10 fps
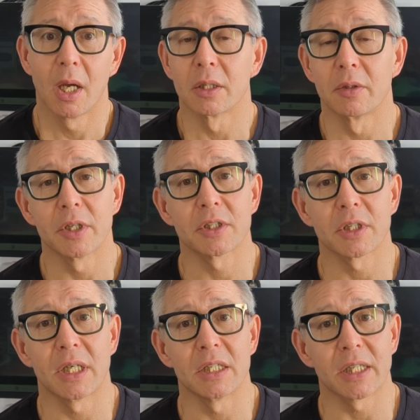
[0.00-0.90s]
Now, this
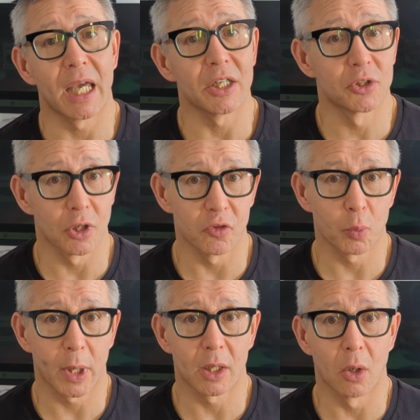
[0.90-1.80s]
is a
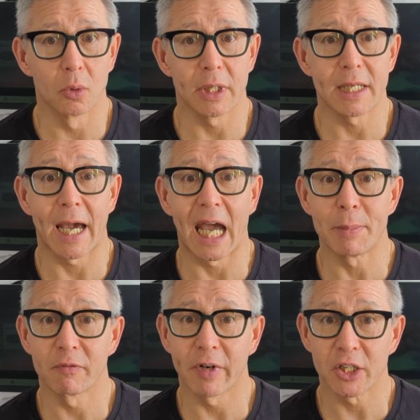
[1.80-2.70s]
software only
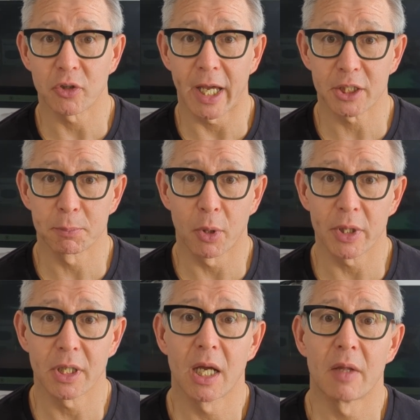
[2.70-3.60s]
hypervisor exploit